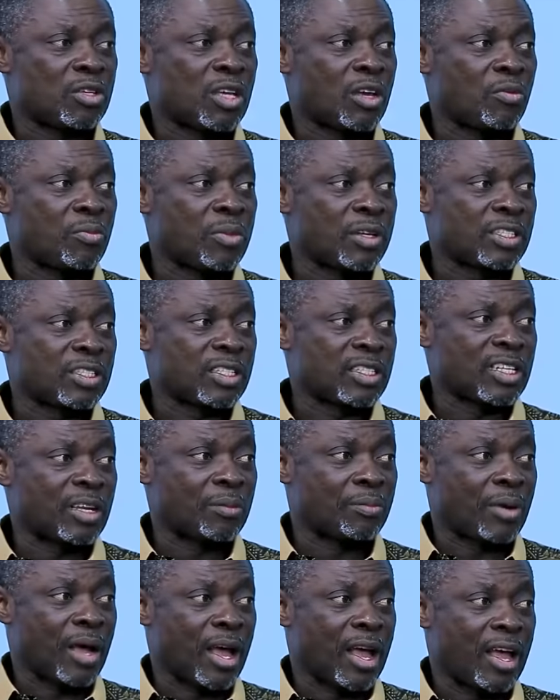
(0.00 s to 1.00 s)
jay, a
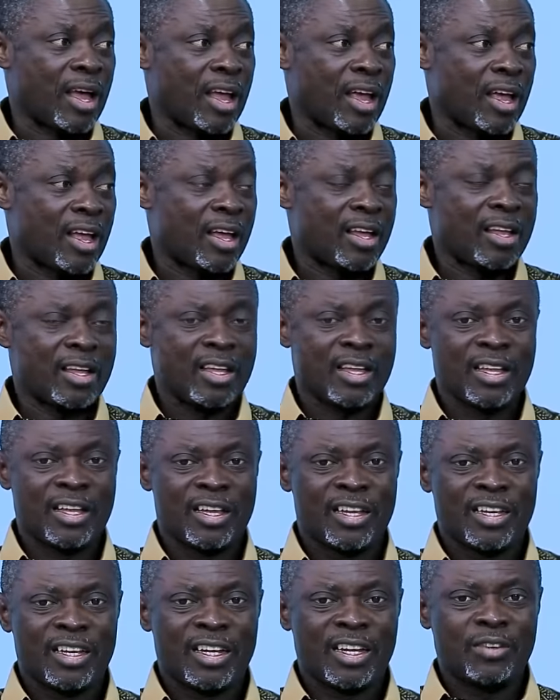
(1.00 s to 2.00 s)
pa.
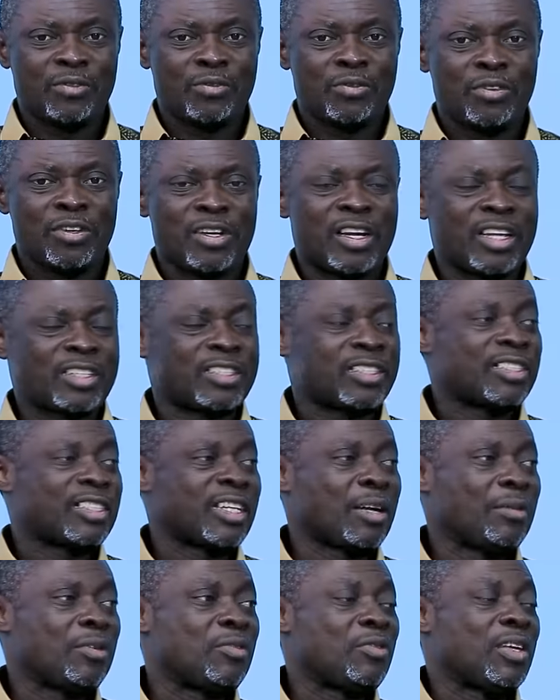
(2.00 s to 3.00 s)
A drew election
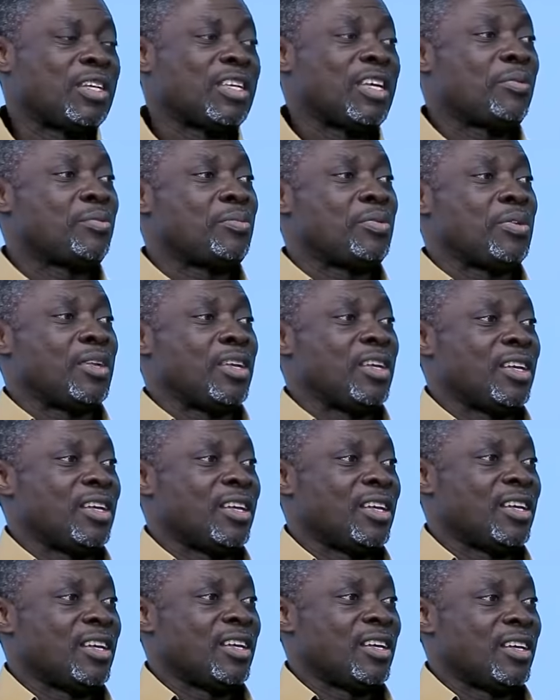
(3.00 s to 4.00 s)
time no ye p.
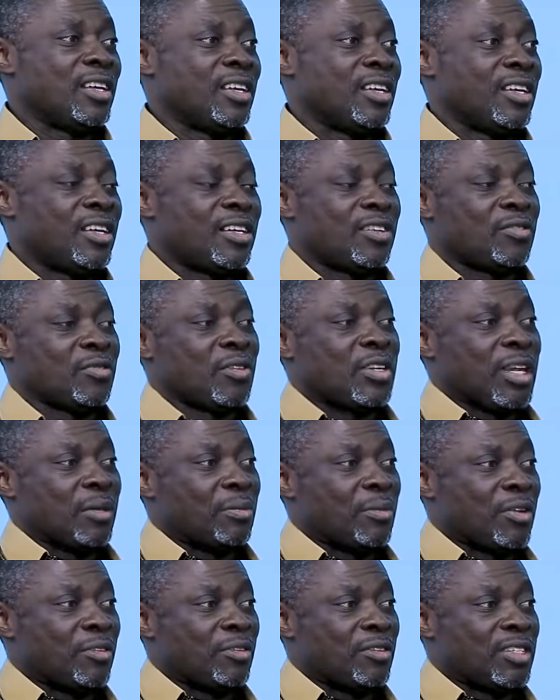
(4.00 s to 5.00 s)
What the
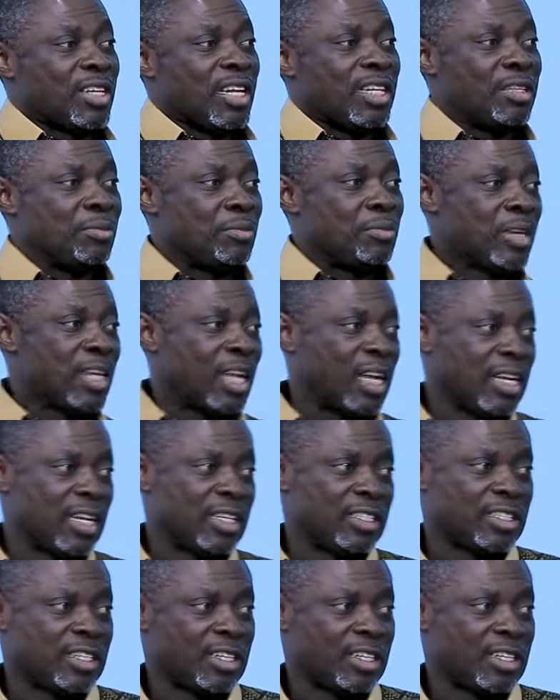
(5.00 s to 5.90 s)
amount? Let the mechanic